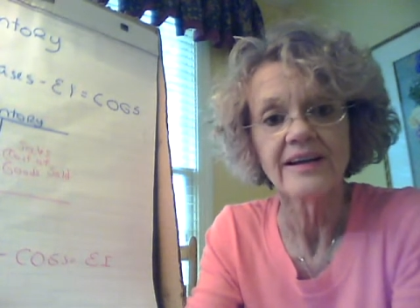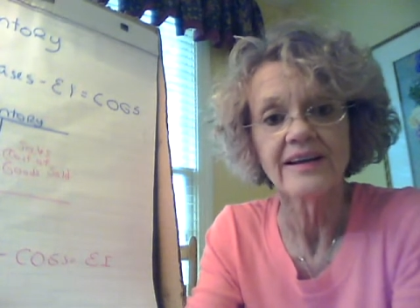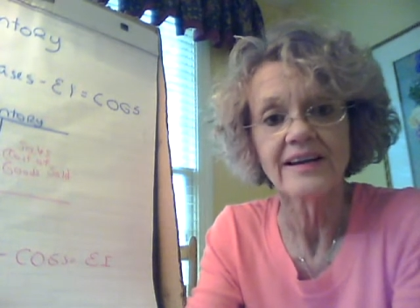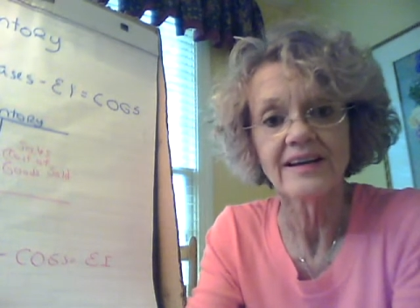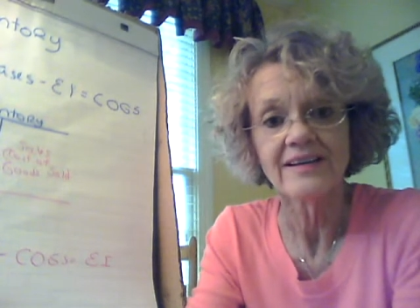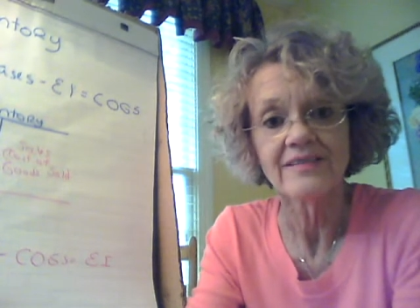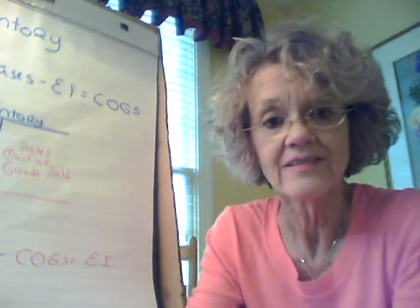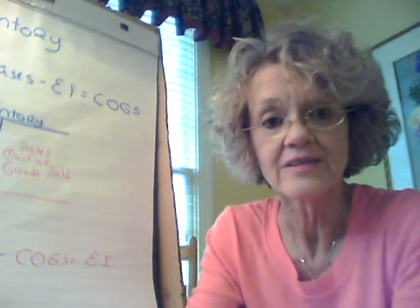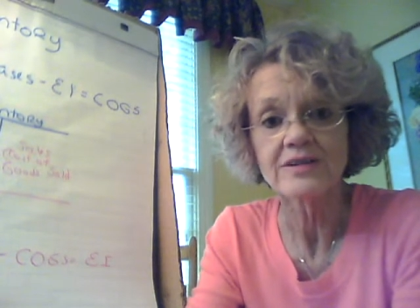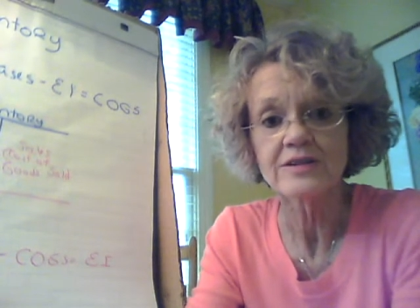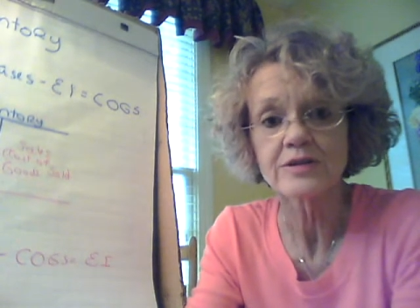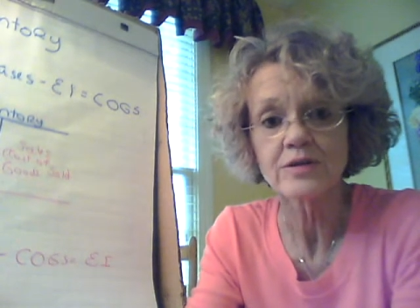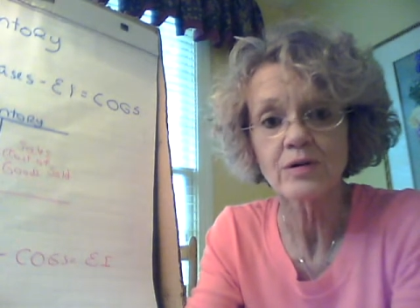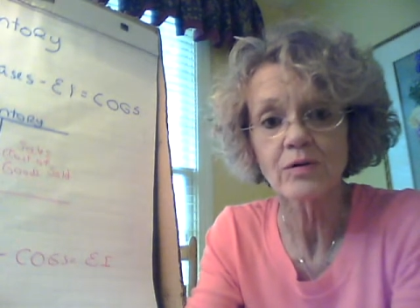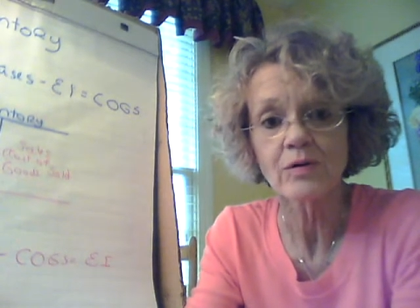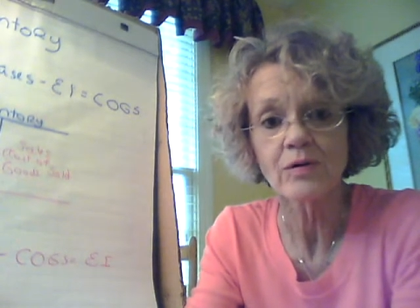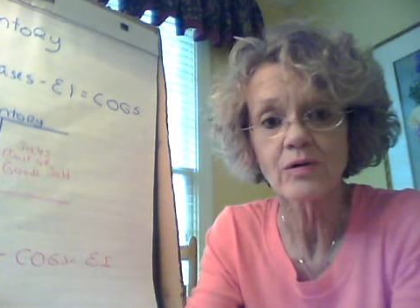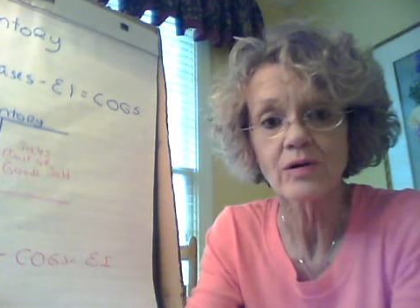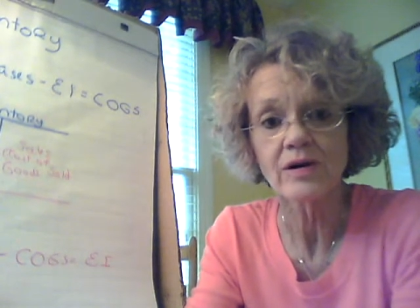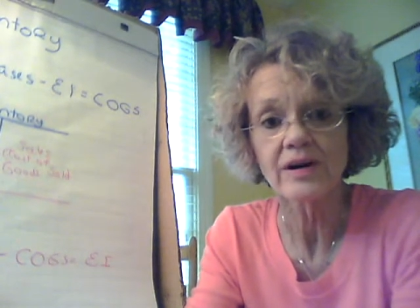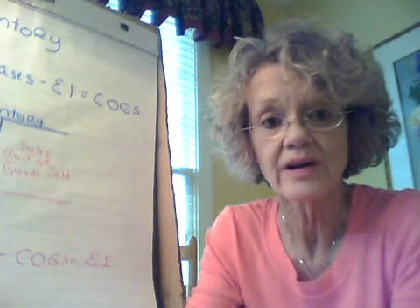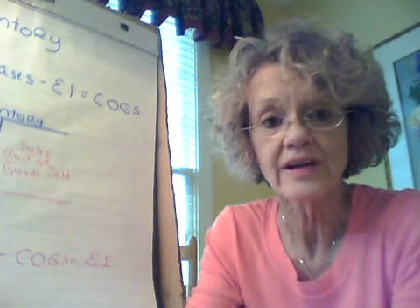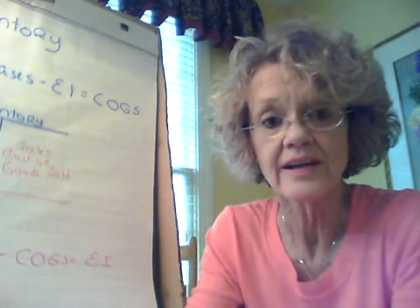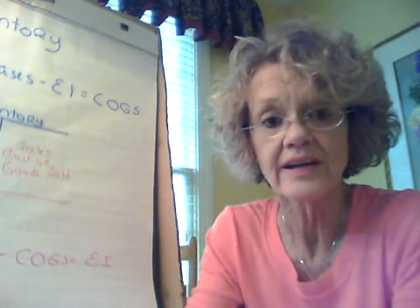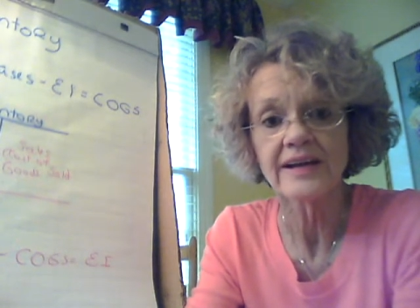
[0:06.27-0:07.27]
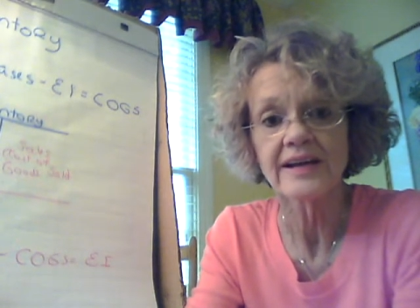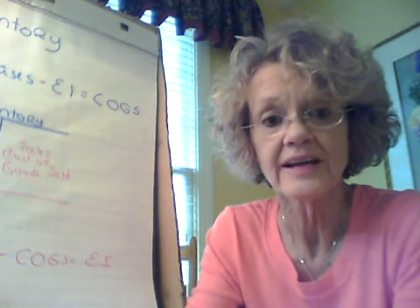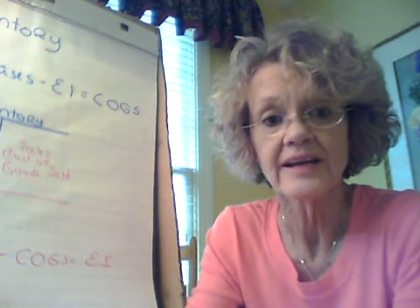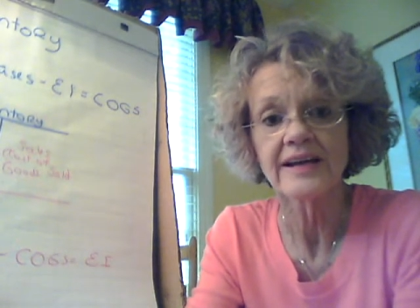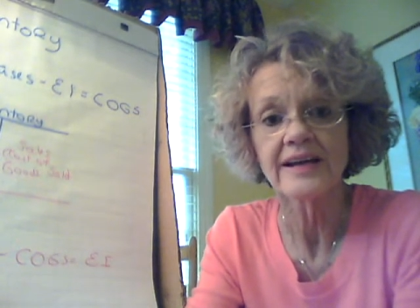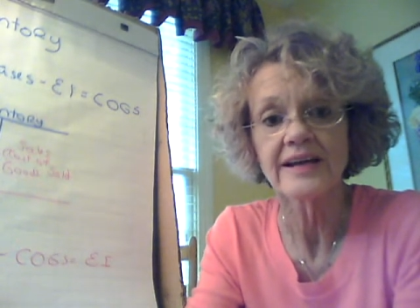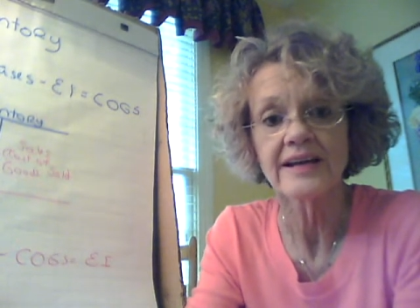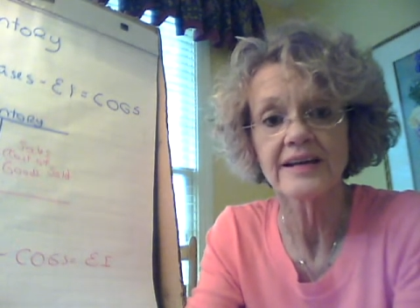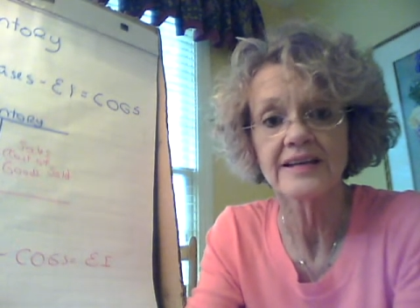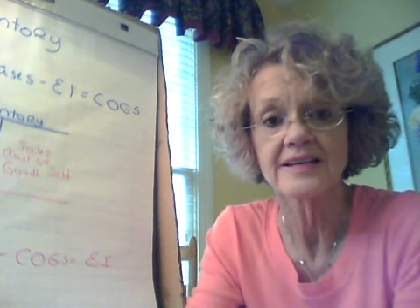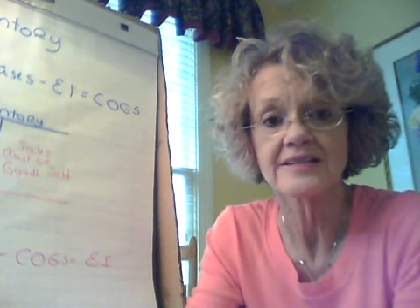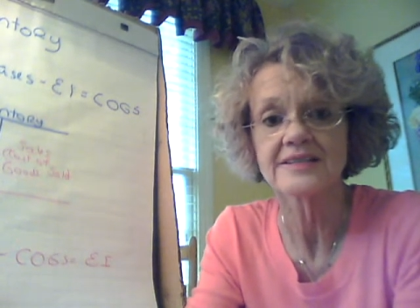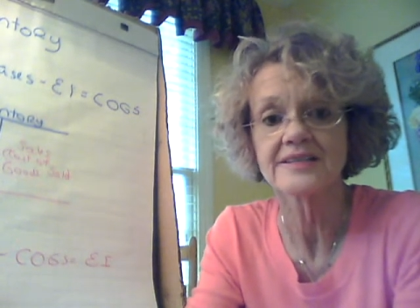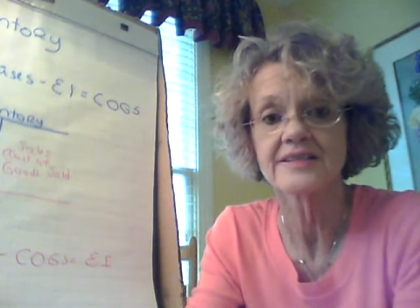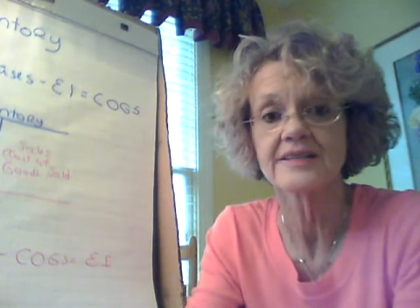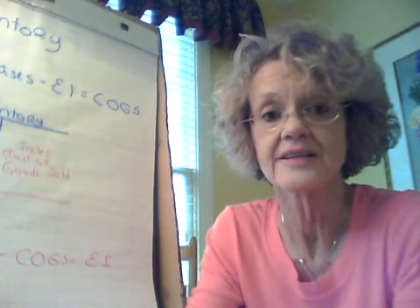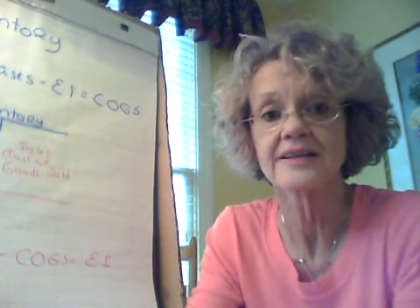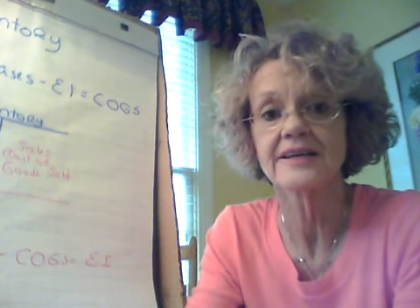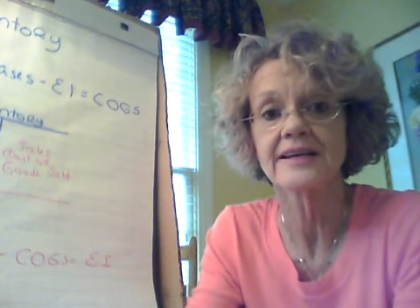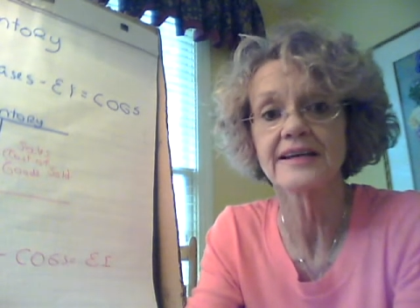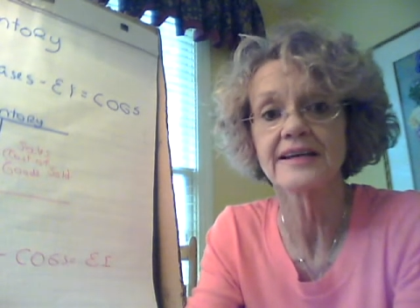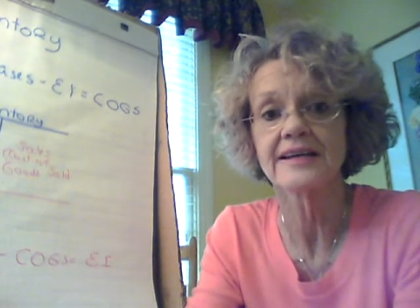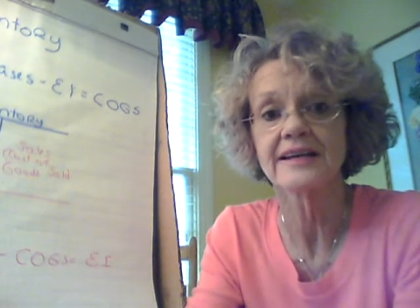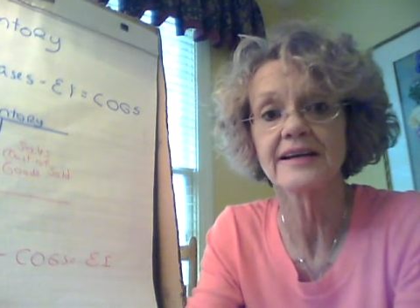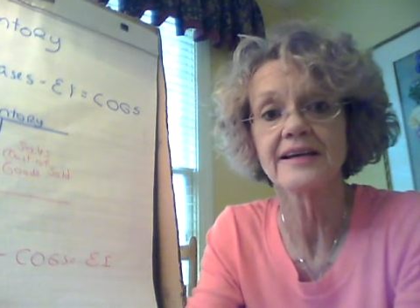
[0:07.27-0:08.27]
Inventory is
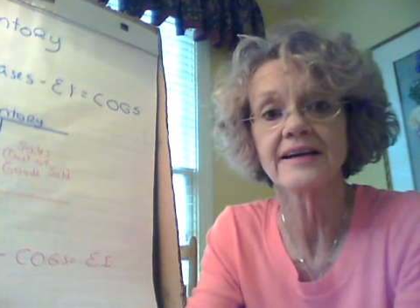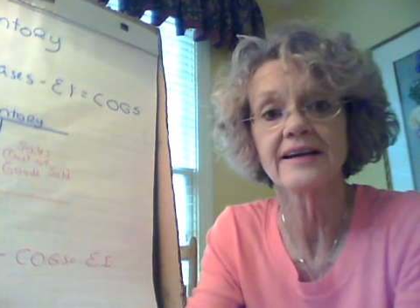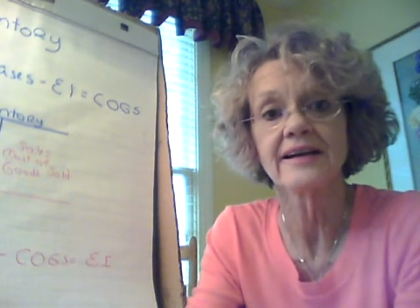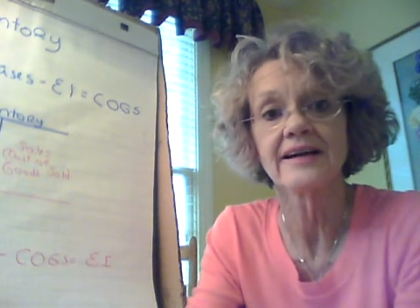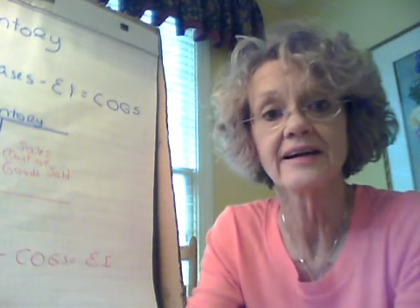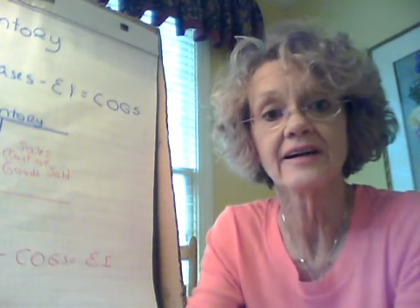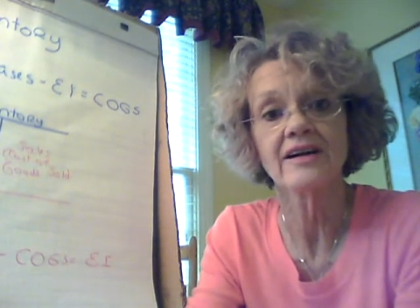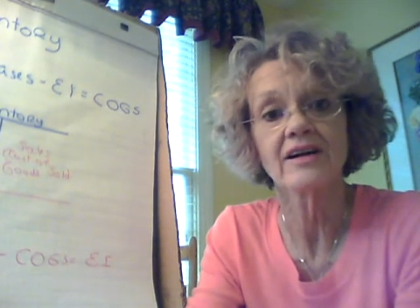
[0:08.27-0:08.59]
the